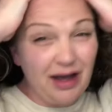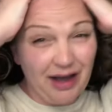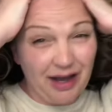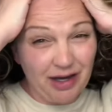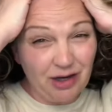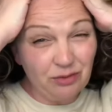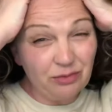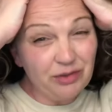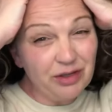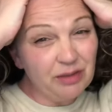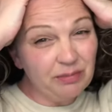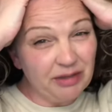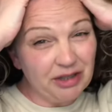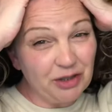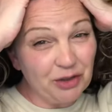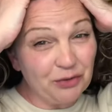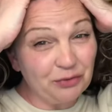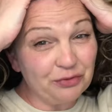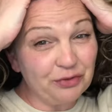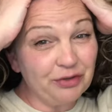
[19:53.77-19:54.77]
I don't really bend
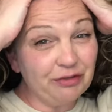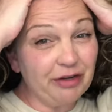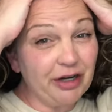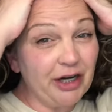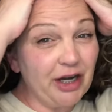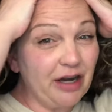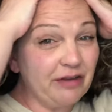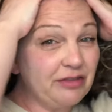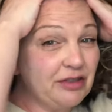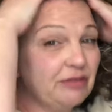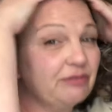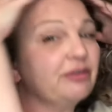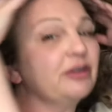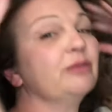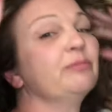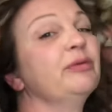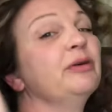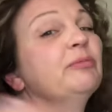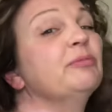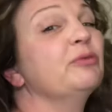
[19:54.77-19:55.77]
over very often in front
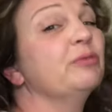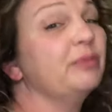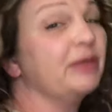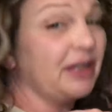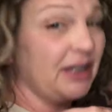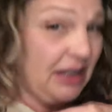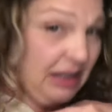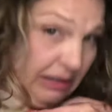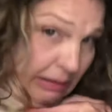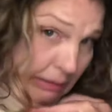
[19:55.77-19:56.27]
of people because,